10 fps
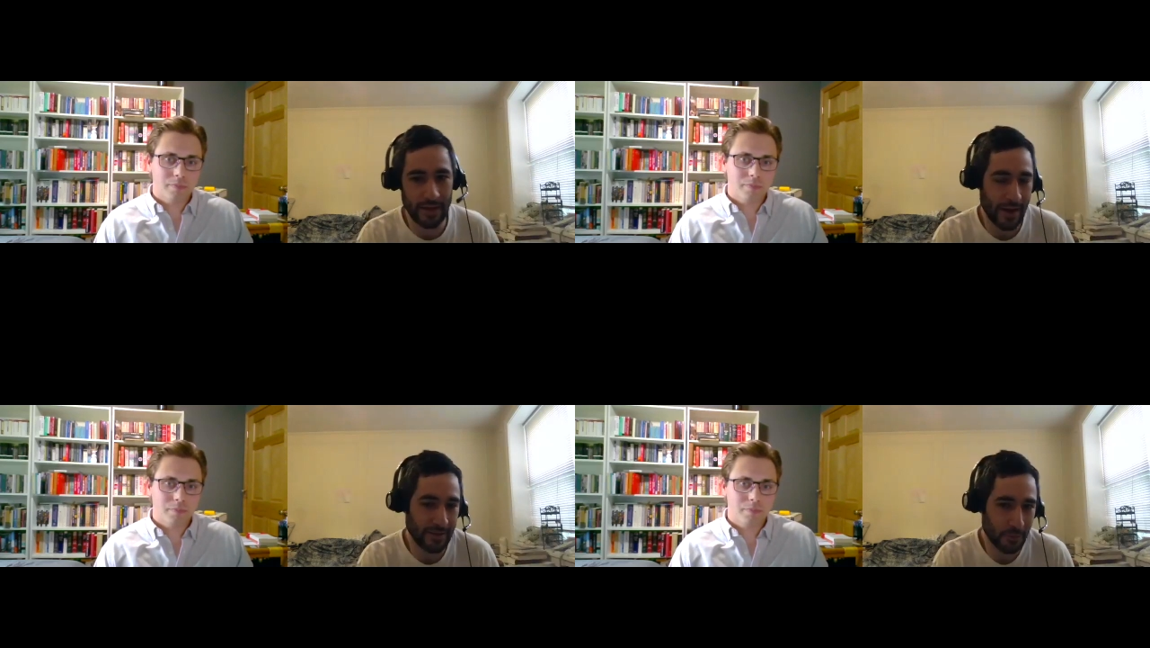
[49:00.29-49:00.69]

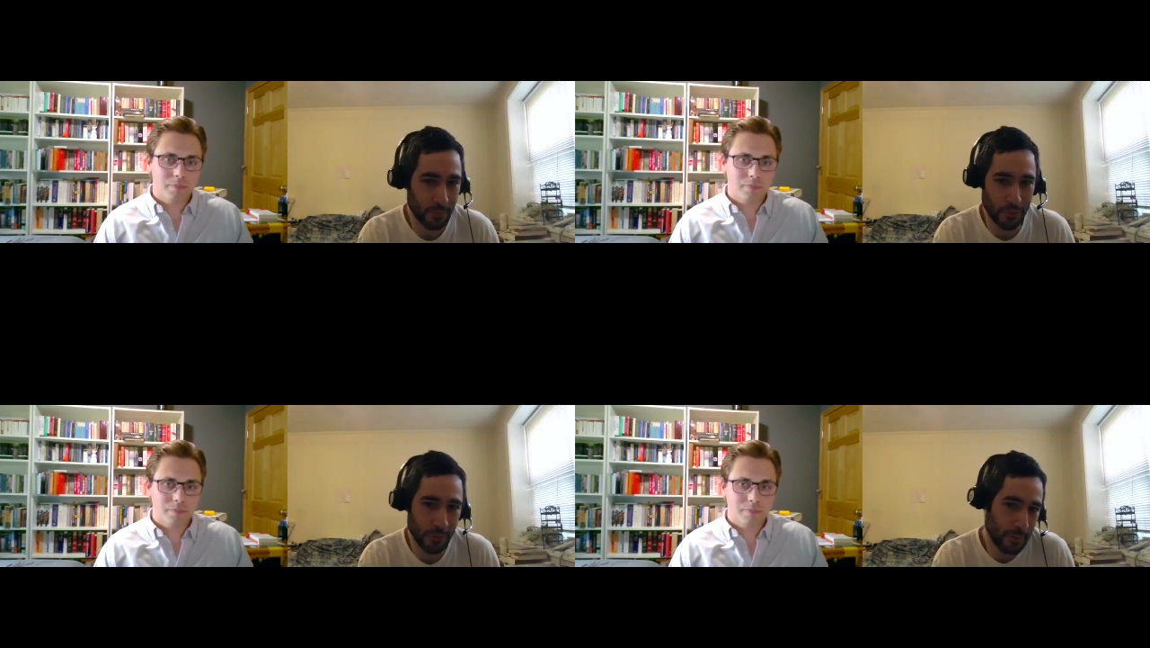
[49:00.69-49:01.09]
Speaker 1: Add someone
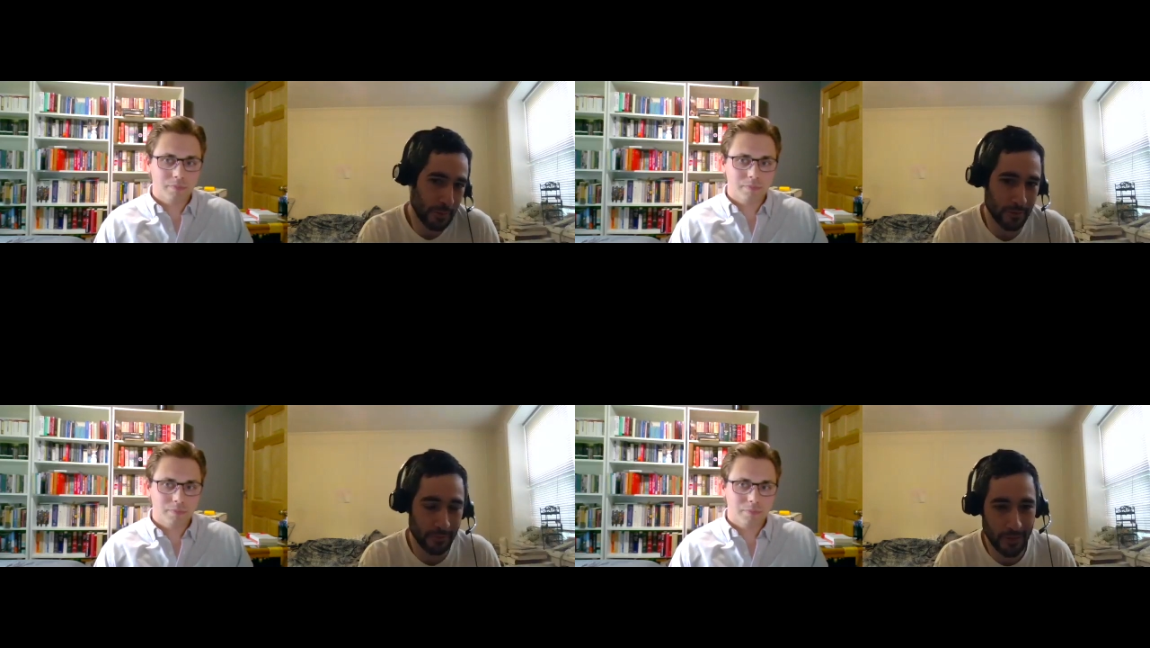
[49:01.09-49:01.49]
new. I
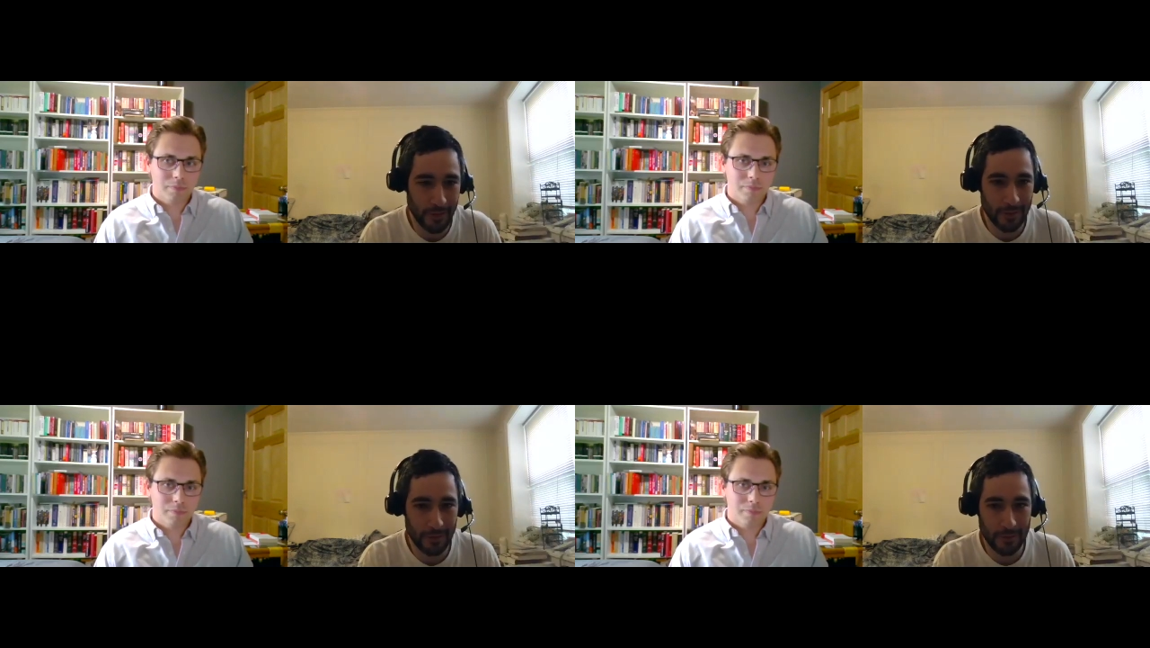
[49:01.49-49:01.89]
mean,
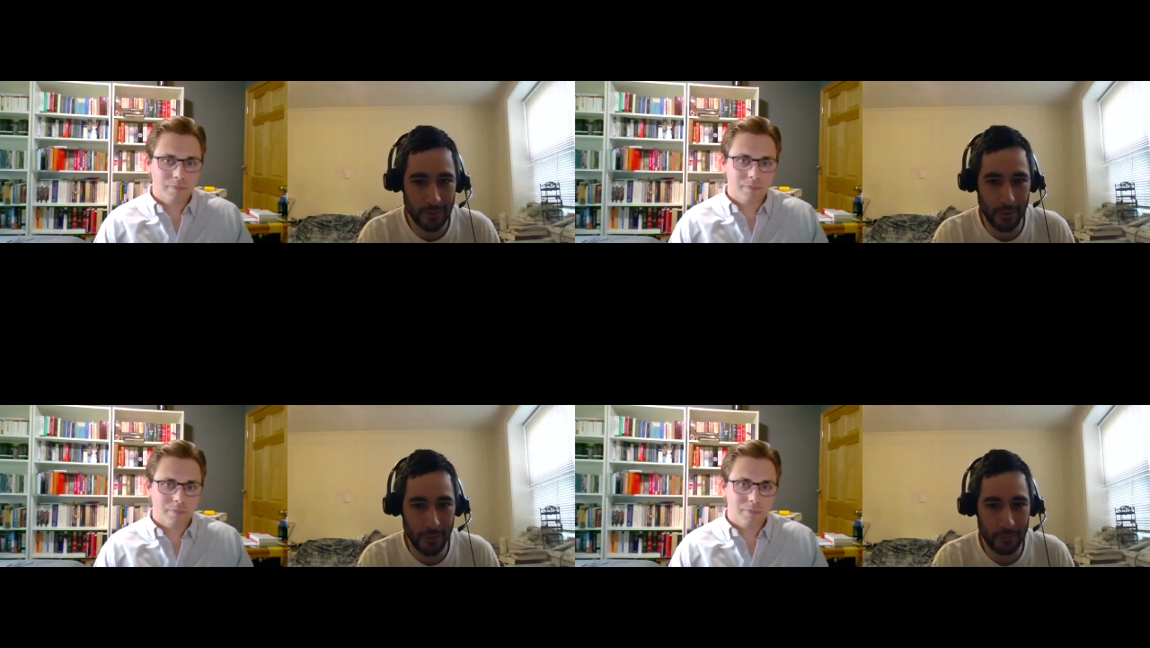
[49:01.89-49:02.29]
you
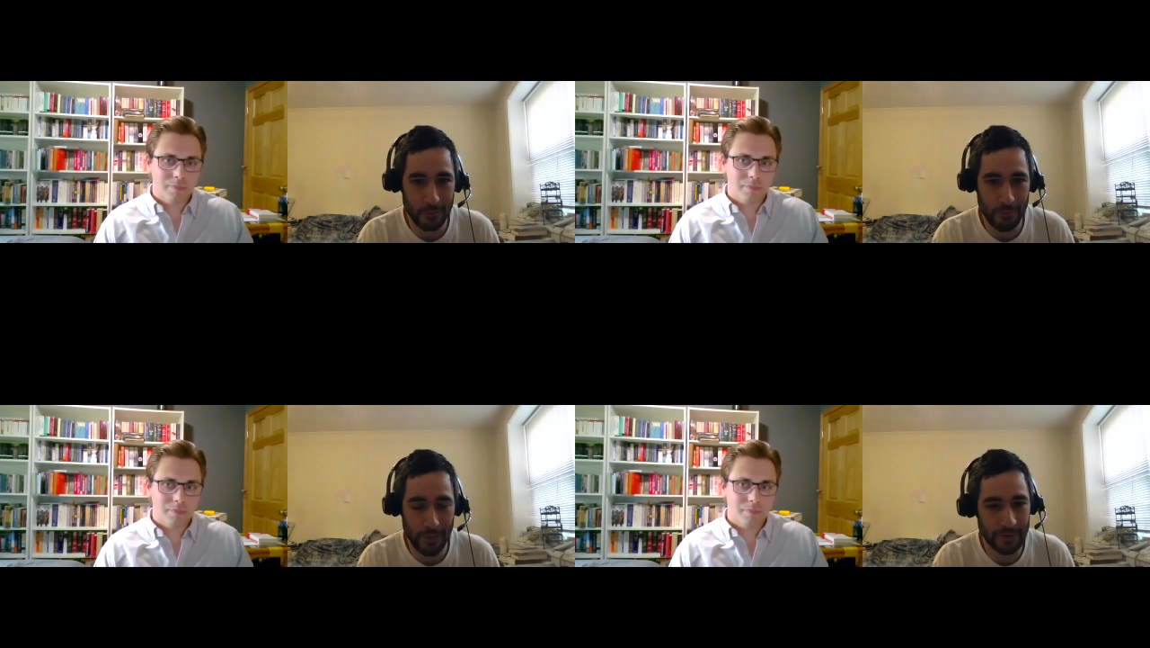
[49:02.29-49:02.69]
know,
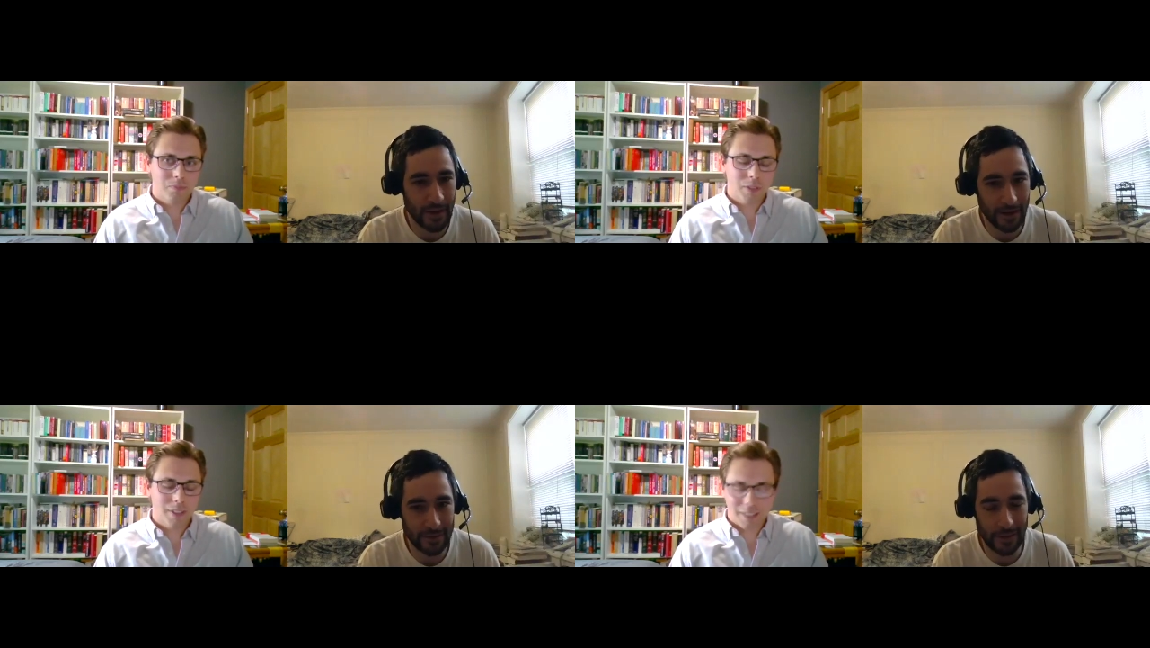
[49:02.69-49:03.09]
think
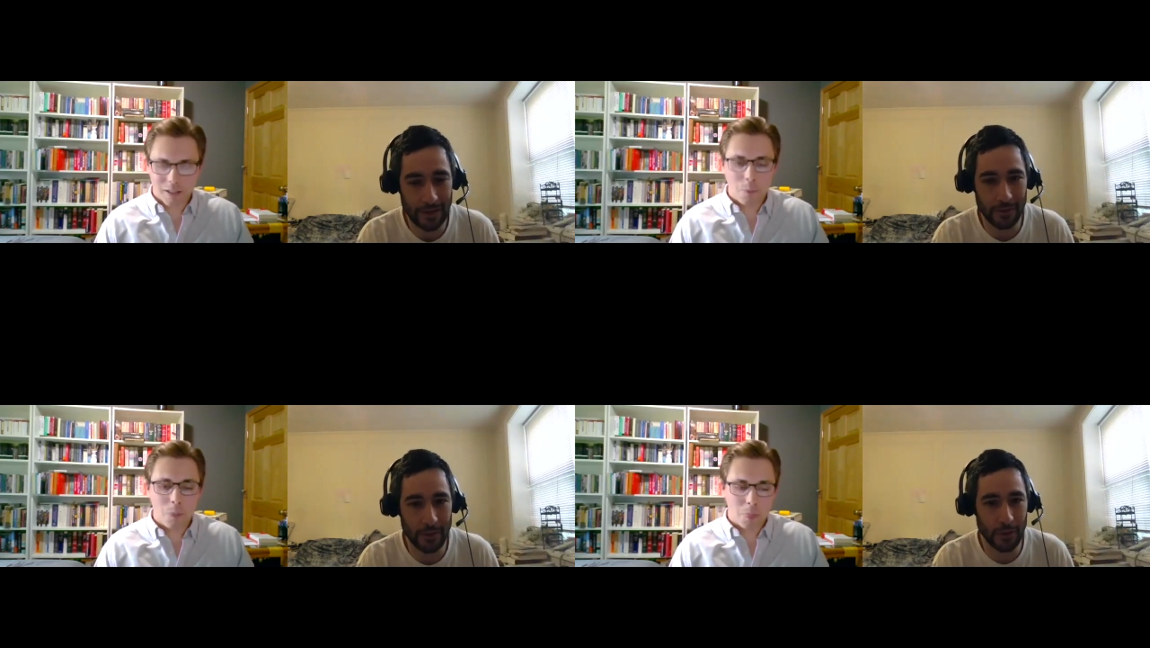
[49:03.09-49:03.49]
tanks. Like the, the, the